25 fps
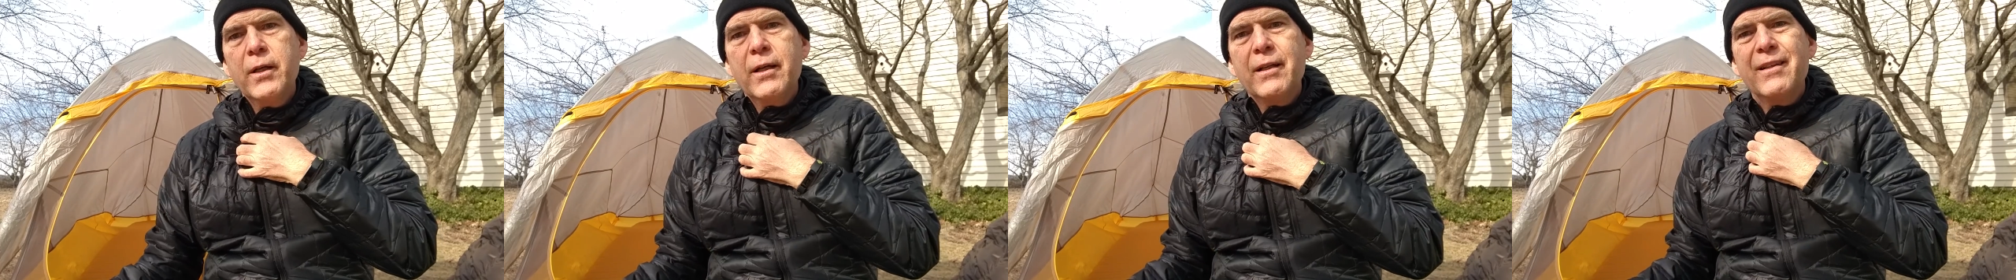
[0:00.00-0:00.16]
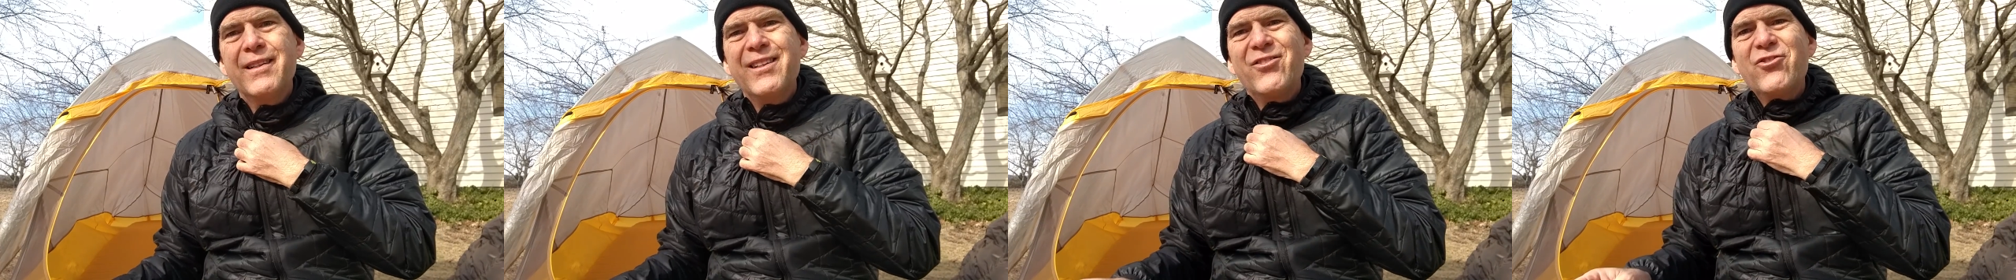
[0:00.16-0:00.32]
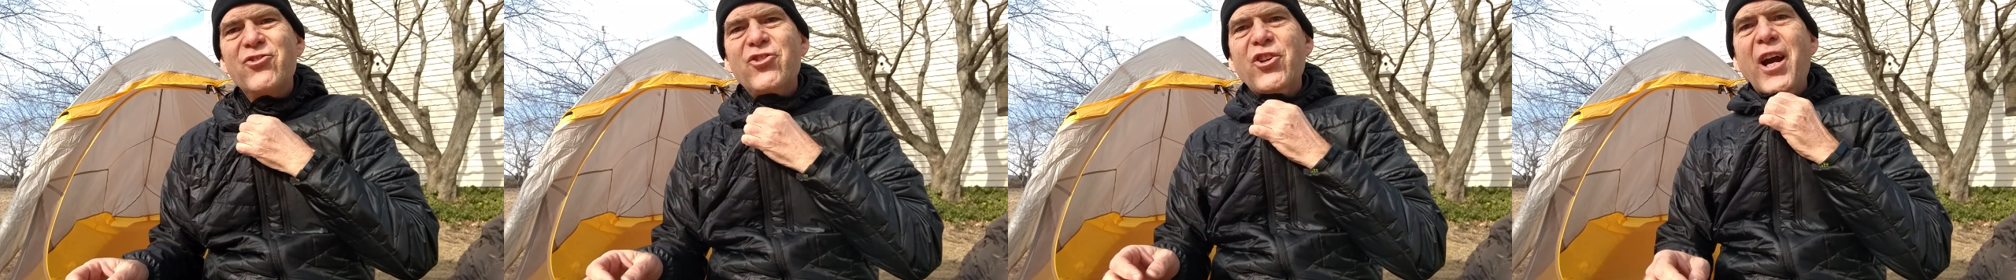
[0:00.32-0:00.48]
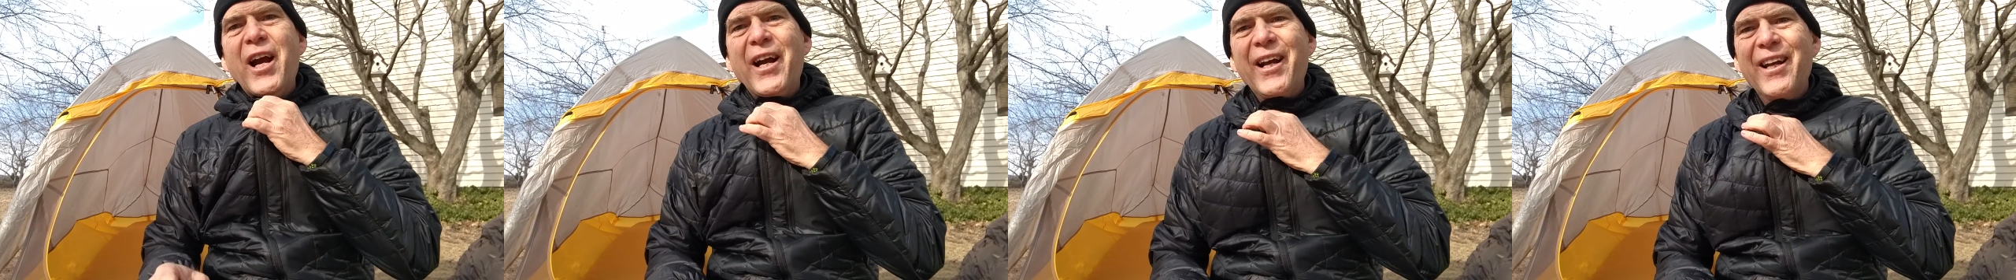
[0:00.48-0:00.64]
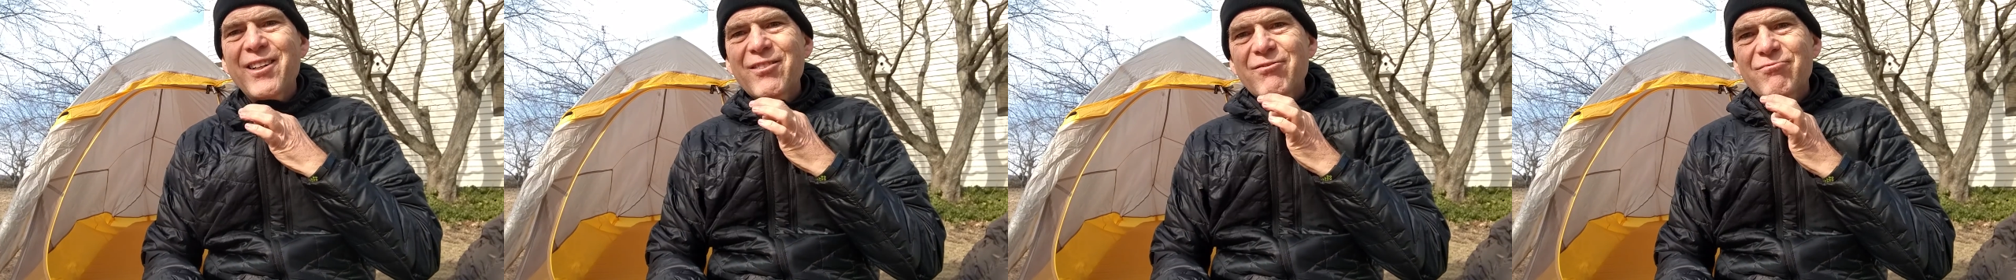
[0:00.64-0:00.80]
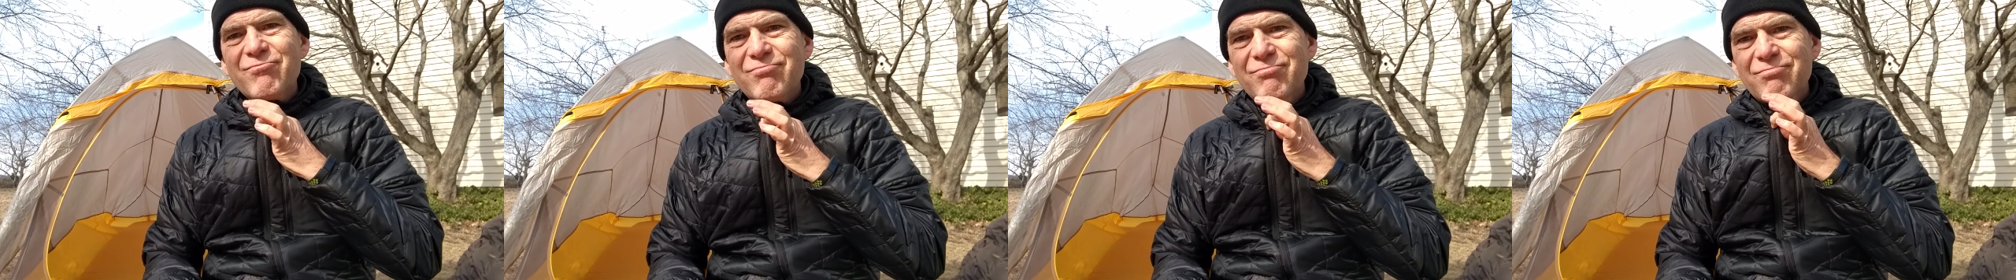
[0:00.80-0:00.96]
This jacket,
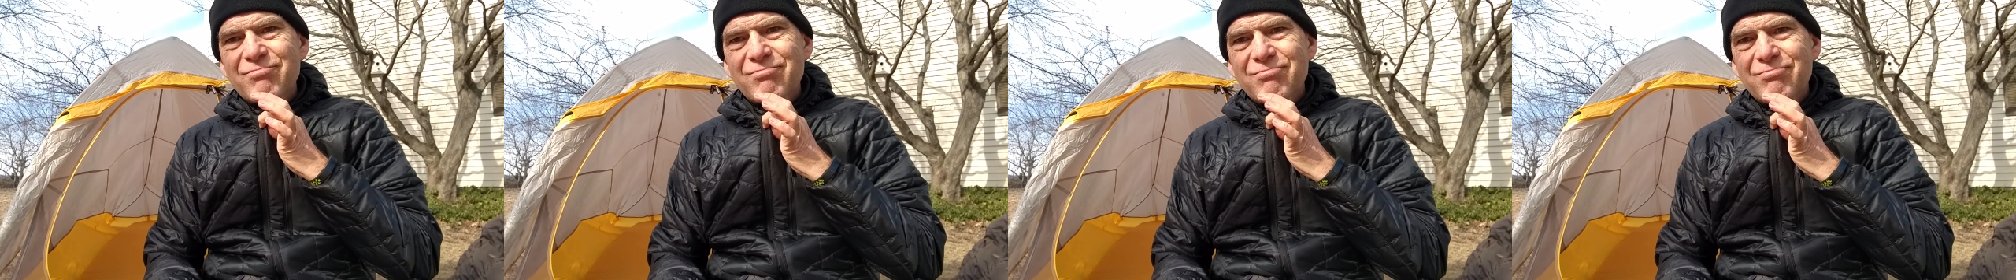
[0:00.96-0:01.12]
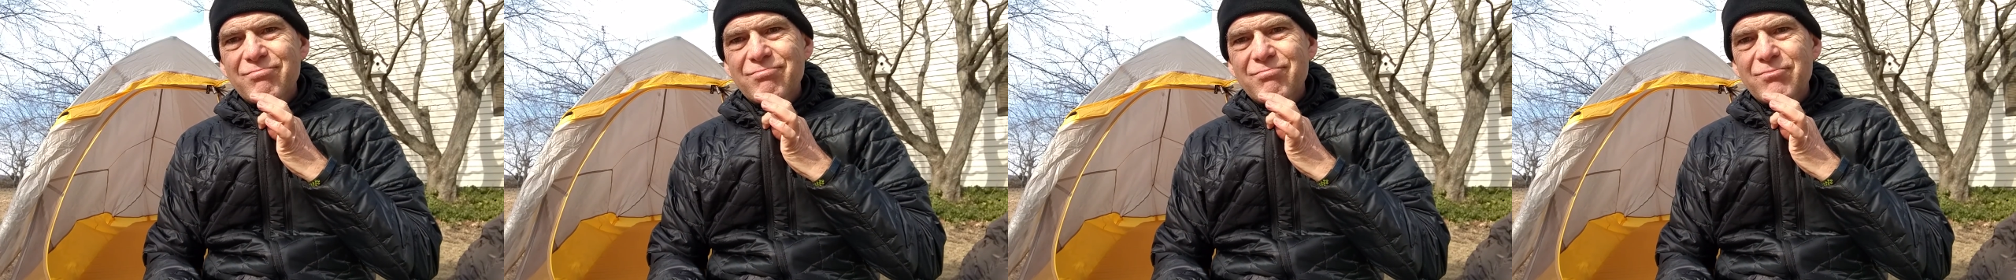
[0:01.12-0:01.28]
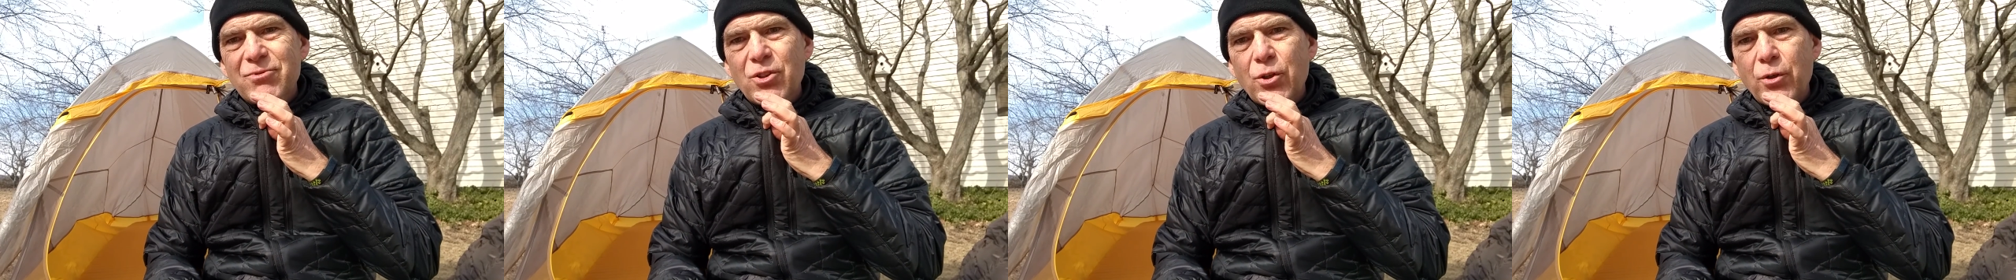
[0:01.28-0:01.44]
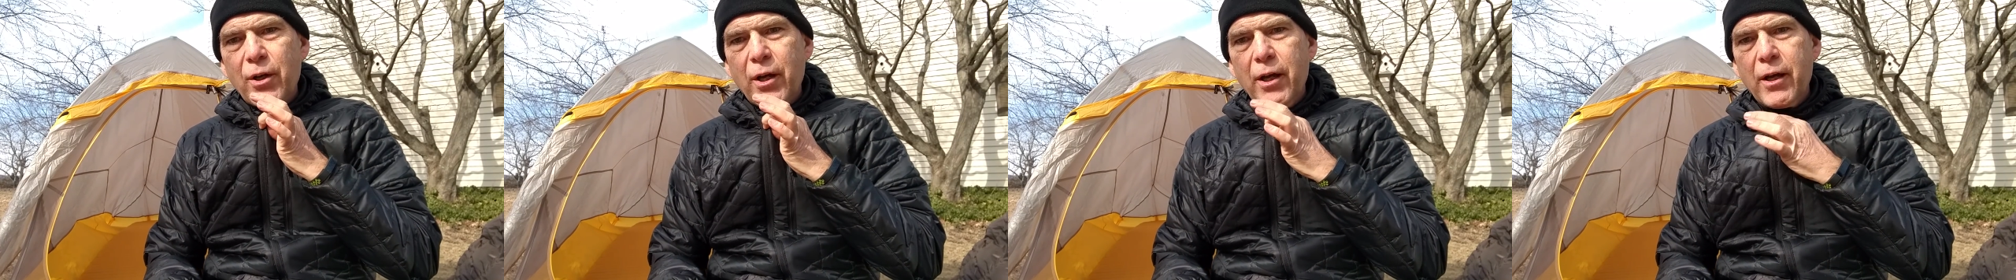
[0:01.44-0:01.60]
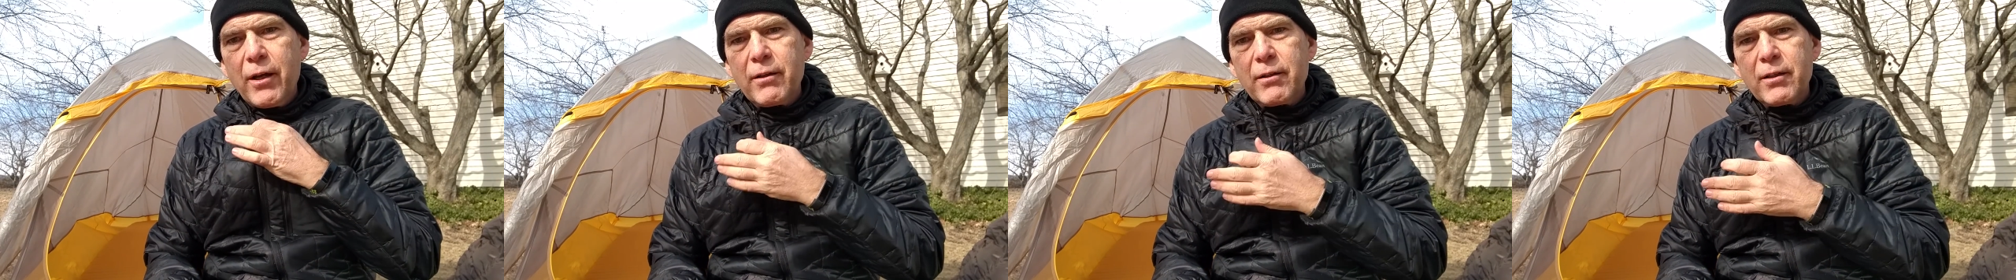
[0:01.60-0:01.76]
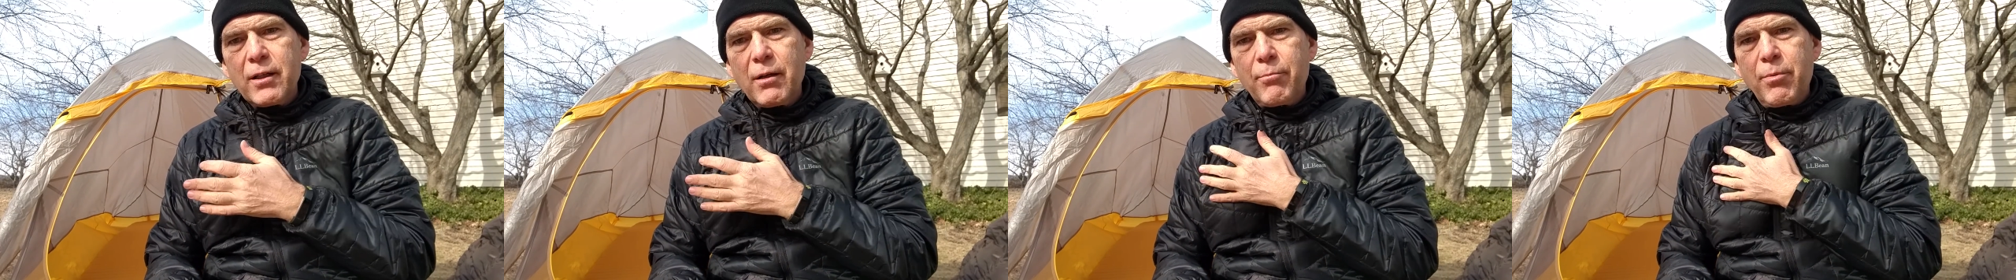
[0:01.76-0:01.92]
okay,
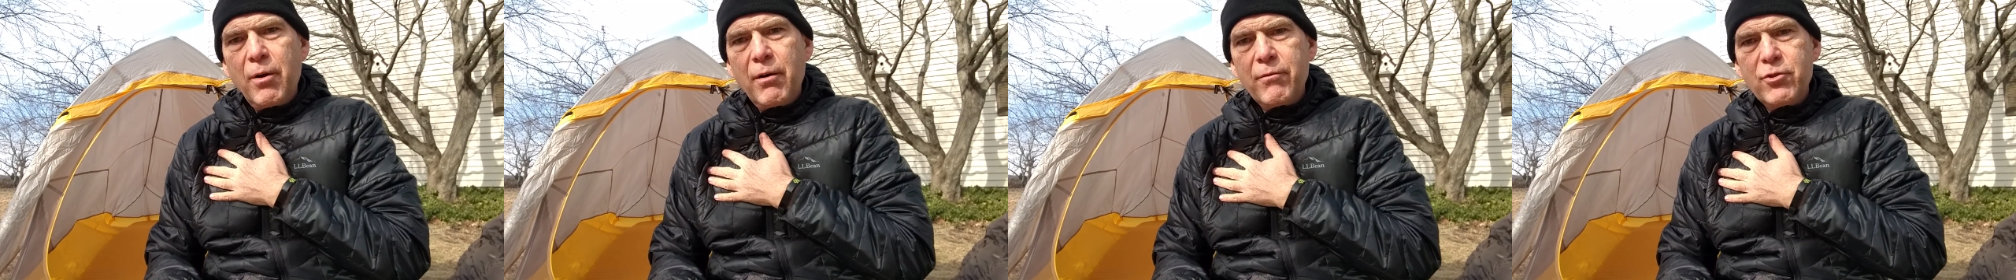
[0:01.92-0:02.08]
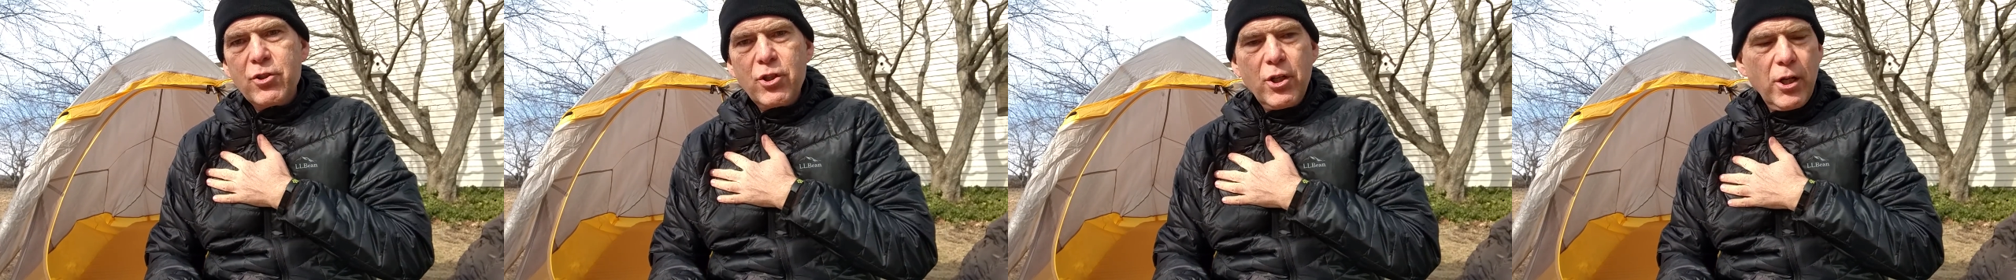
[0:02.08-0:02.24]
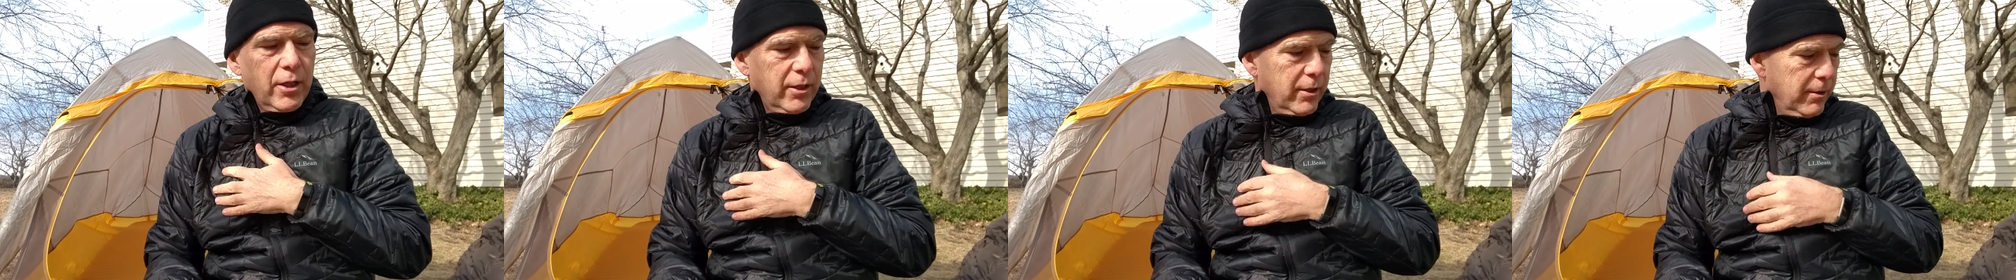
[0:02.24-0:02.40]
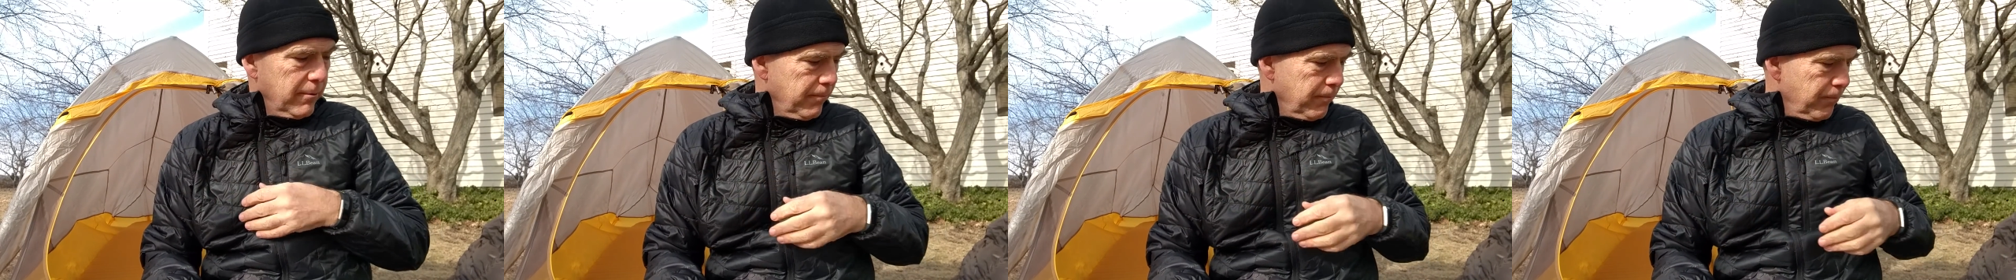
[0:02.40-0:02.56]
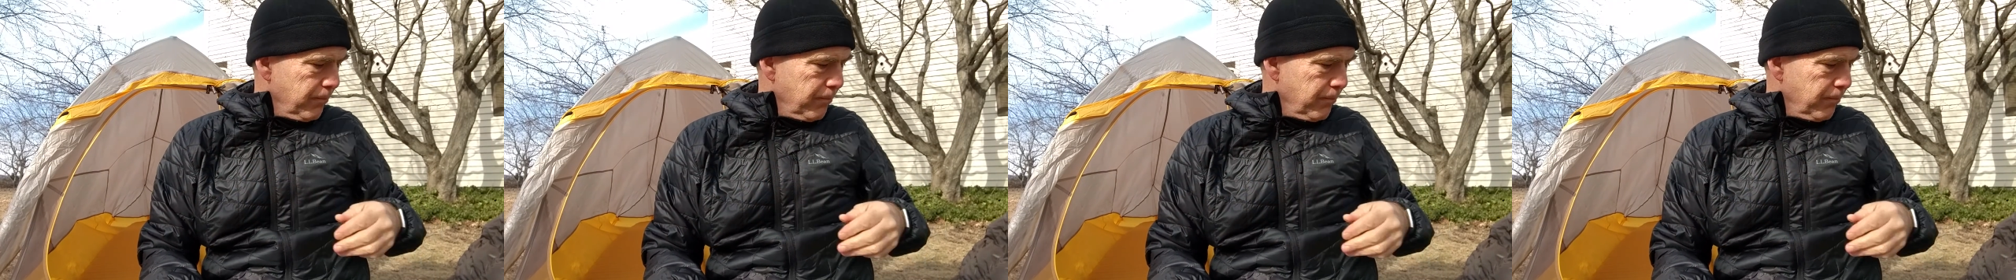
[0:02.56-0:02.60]
a puff jacket,